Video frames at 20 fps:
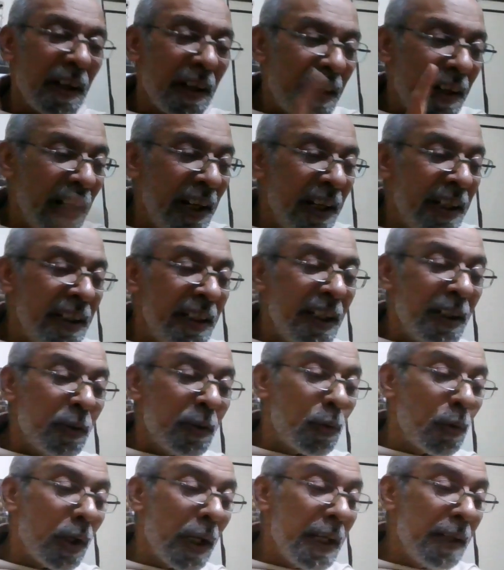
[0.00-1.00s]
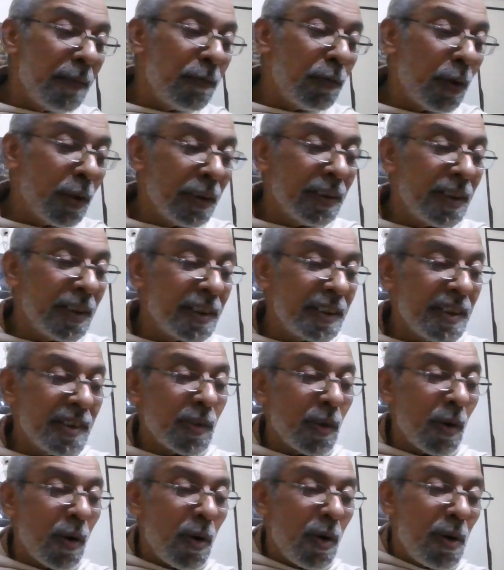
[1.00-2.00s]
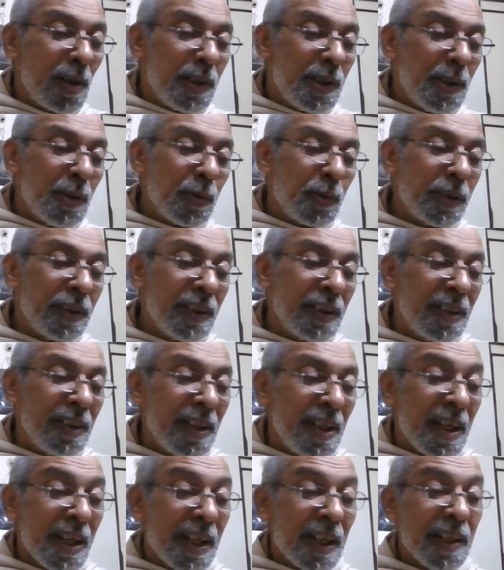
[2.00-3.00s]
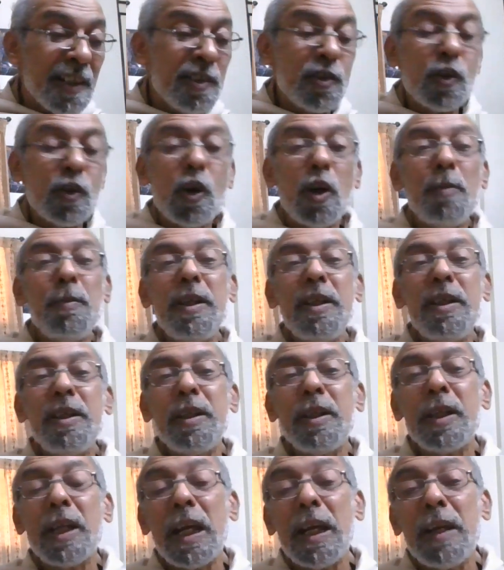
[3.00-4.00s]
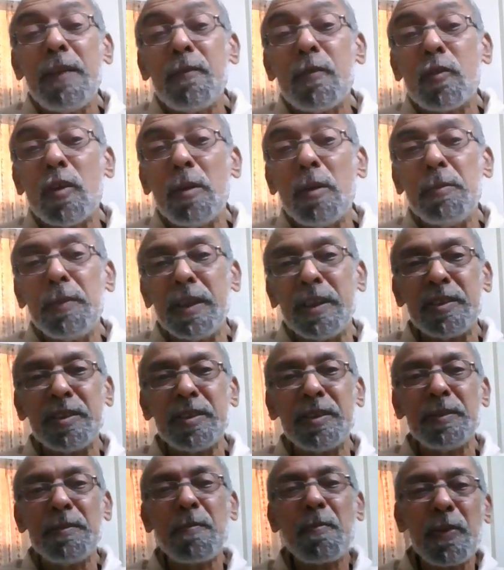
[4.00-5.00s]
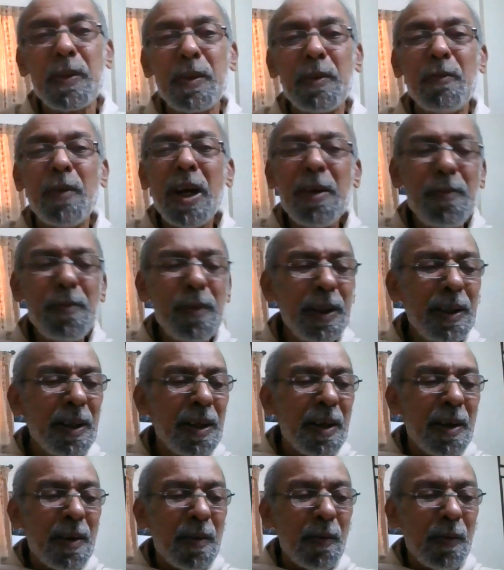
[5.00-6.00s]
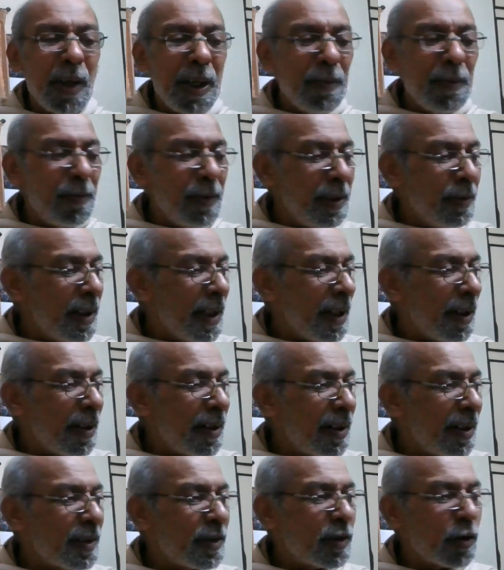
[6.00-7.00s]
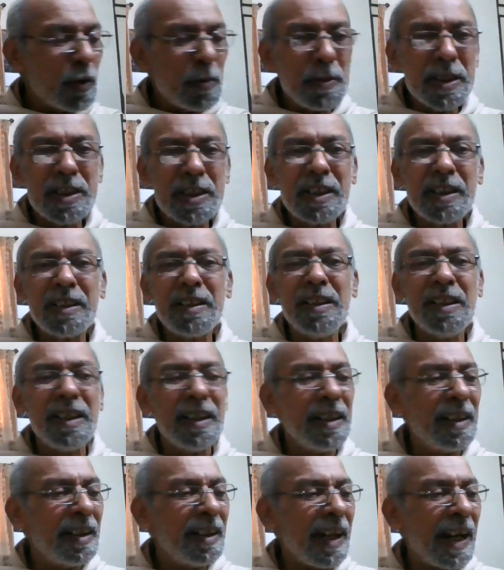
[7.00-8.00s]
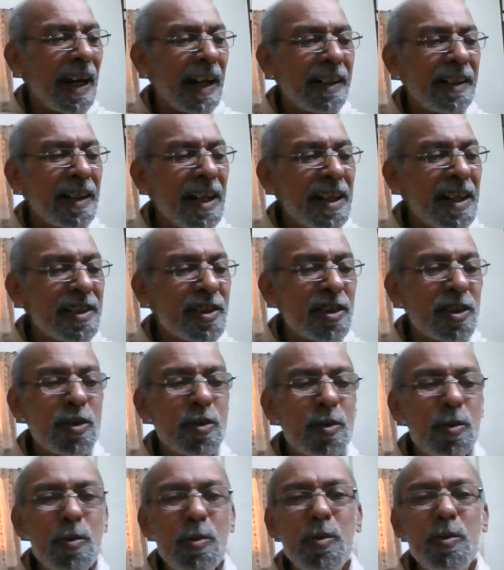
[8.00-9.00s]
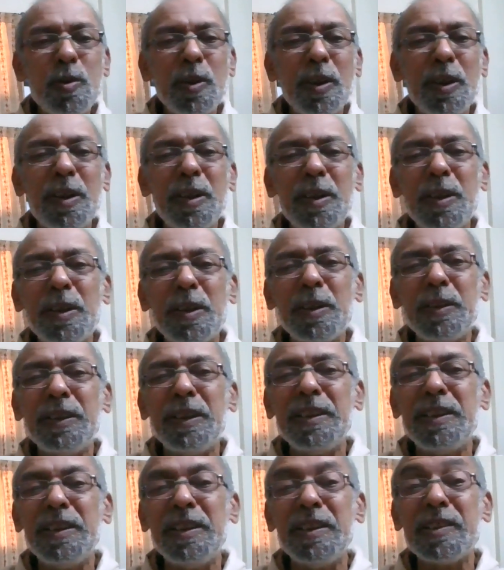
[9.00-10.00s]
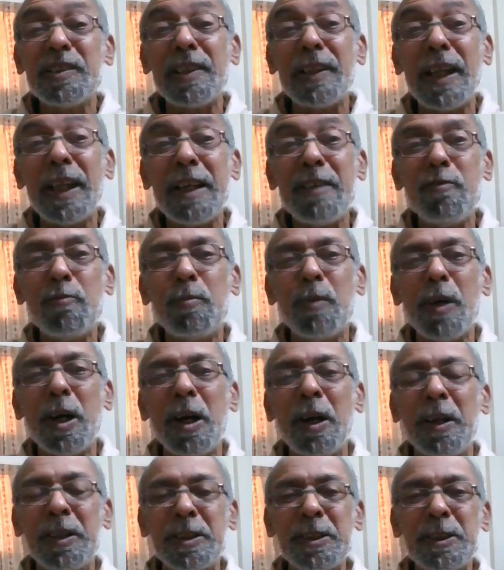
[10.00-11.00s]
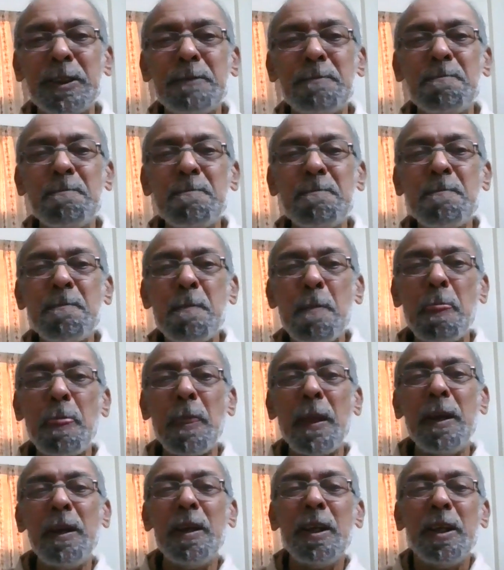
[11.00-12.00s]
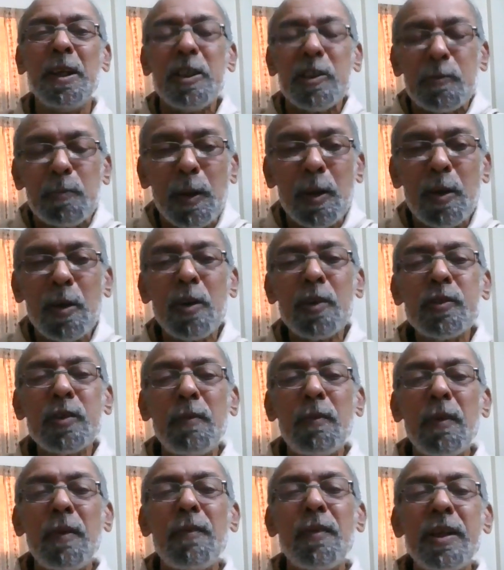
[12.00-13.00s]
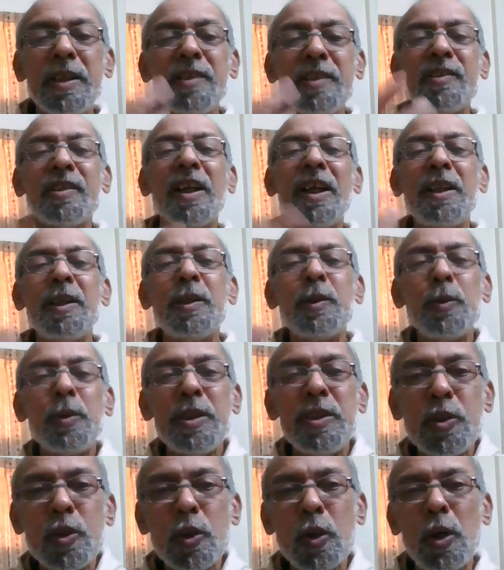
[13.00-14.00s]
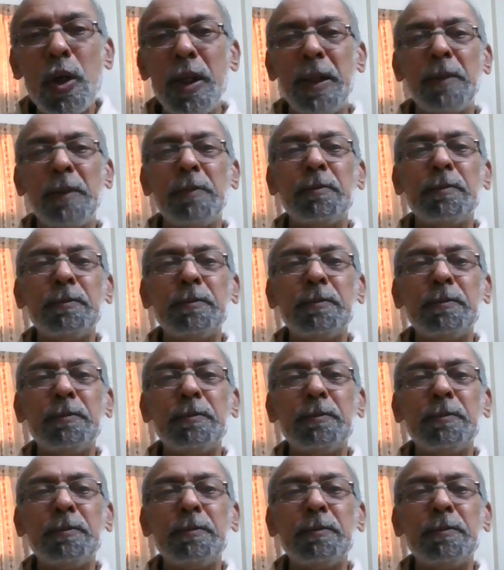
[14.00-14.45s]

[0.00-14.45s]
Clinging to life on earth is all due to the enjoyment derived from it. Why we are so much attached to this life part? Is because of our desire to enjoy.